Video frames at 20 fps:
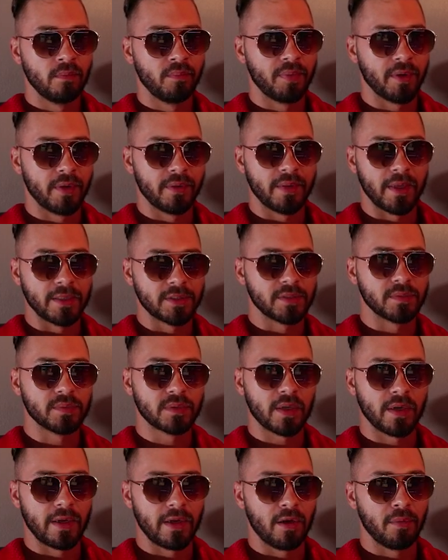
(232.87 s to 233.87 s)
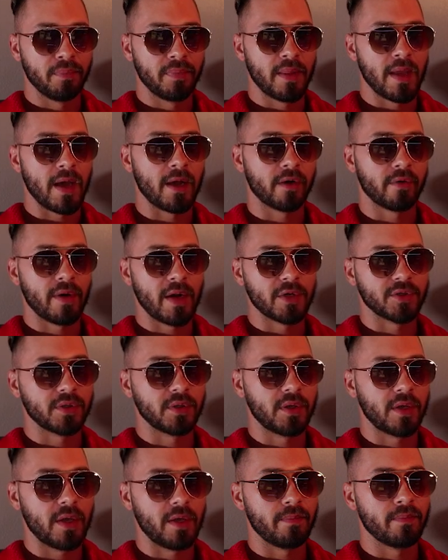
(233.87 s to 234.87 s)
but that's what's going to help not crash the
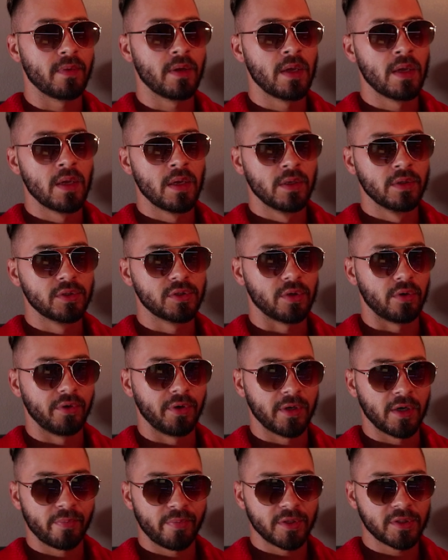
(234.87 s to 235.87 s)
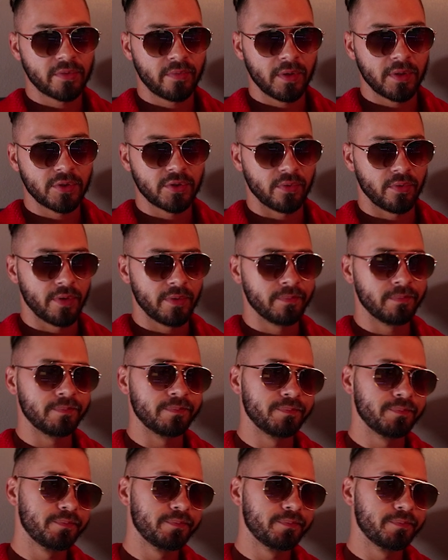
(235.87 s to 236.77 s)
game. So you're going to press quick join.